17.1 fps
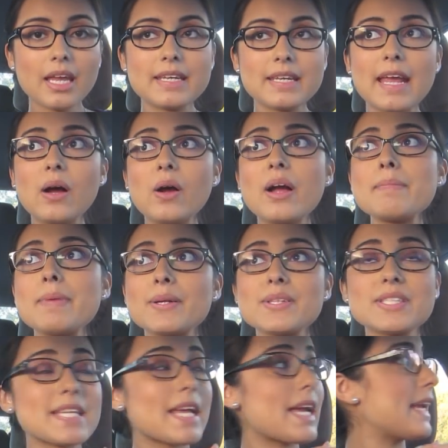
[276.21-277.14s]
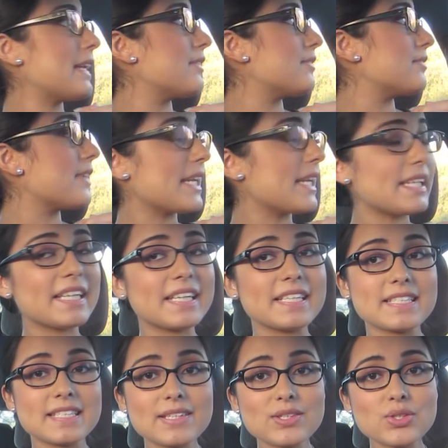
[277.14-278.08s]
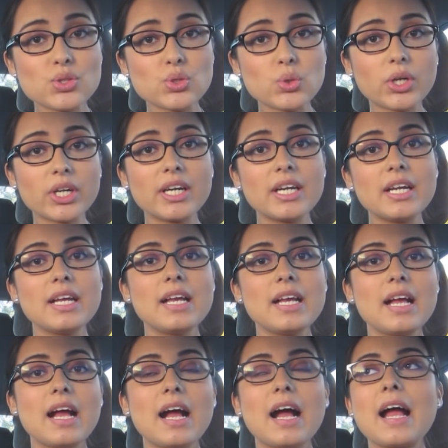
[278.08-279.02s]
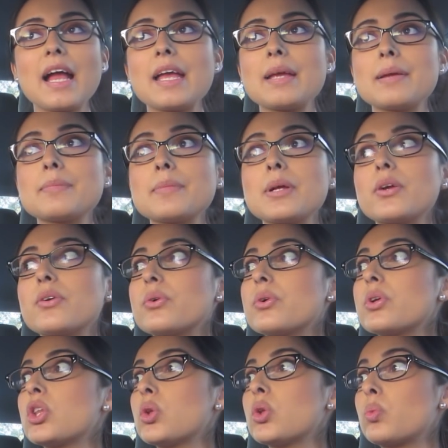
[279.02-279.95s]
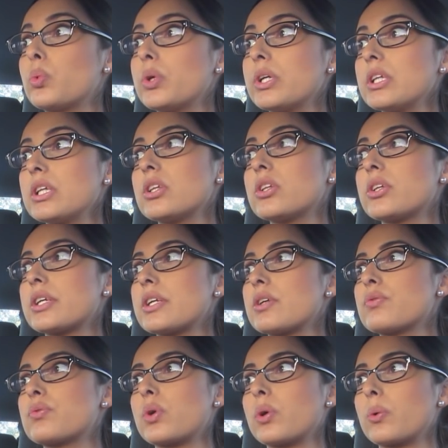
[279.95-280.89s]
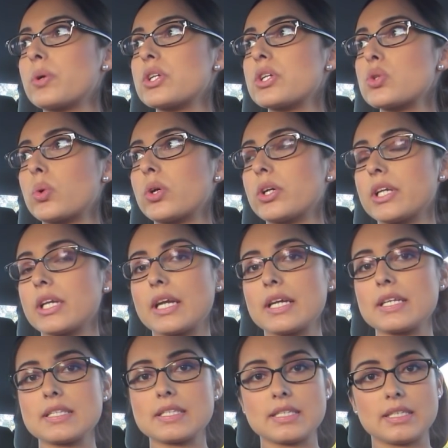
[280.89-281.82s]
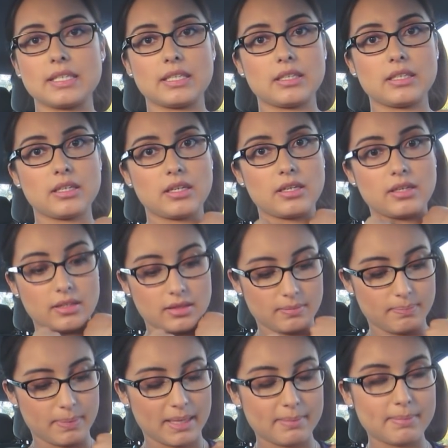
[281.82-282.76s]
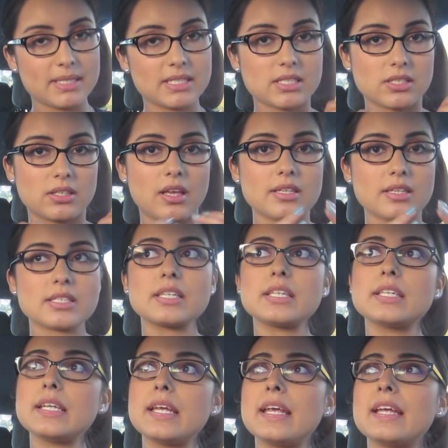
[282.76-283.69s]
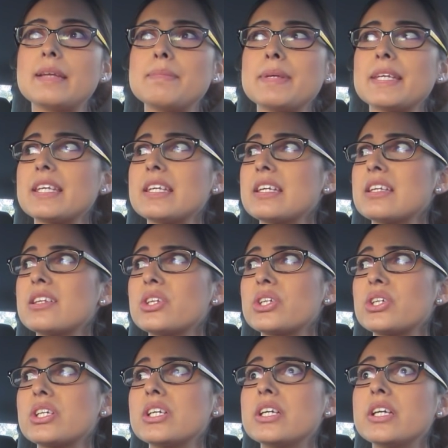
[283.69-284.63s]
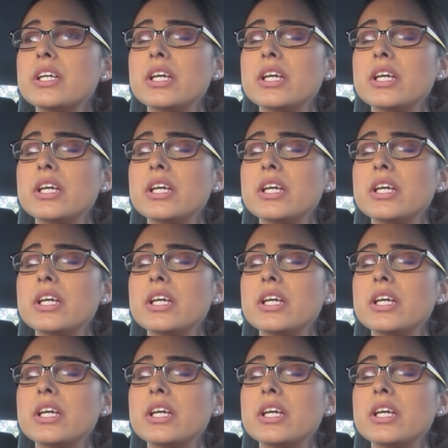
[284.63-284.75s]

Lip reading: Now I'm outside of 99 cent store. I'm really looking forward to organizing baby's closet and making it look